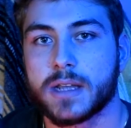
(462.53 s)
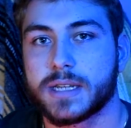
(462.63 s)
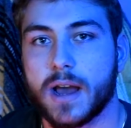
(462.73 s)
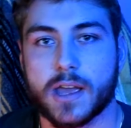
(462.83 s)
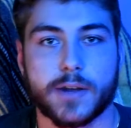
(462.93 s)

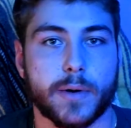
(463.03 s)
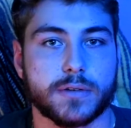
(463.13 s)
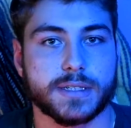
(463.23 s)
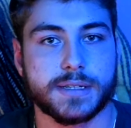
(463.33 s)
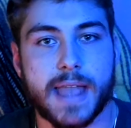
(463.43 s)
Talking
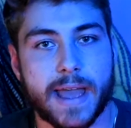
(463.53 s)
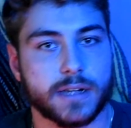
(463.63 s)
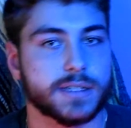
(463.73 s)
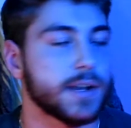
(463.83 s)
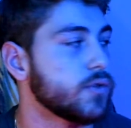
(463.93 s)
about
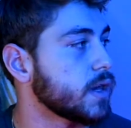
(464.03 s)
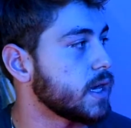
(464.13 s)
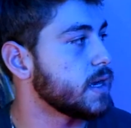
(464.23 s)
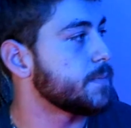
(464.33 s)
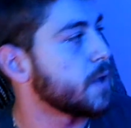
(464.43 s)
snacks. I don't
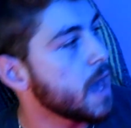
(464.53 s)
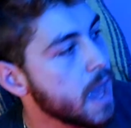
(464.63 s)
keep,